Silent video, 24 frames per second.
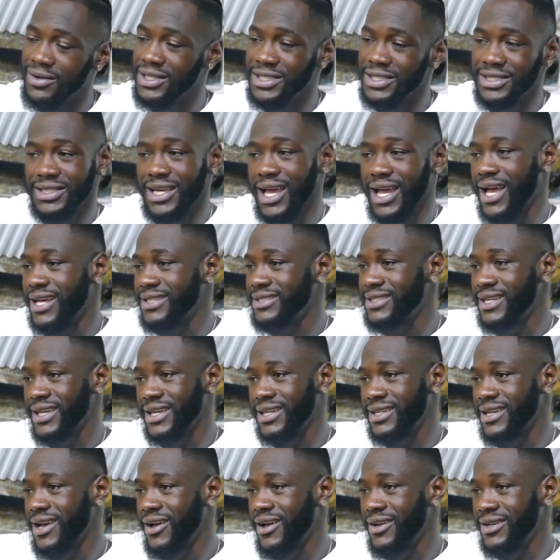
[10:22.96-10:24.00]
All these guys
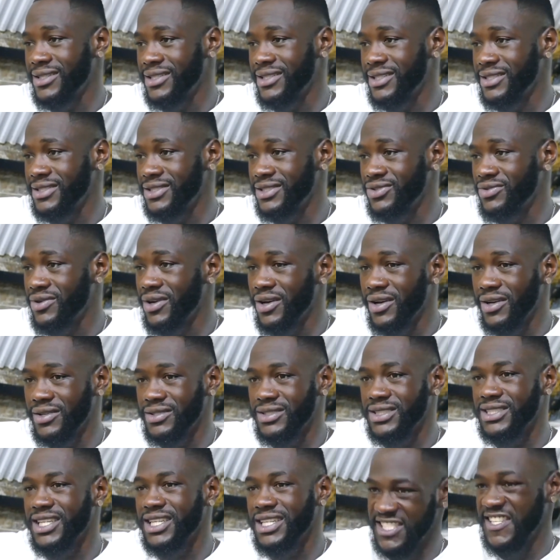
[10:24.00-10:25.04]
taking all these
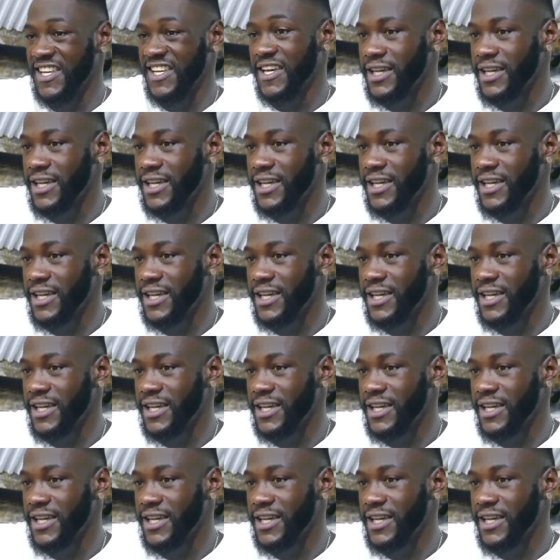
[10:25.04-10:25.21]
drugs is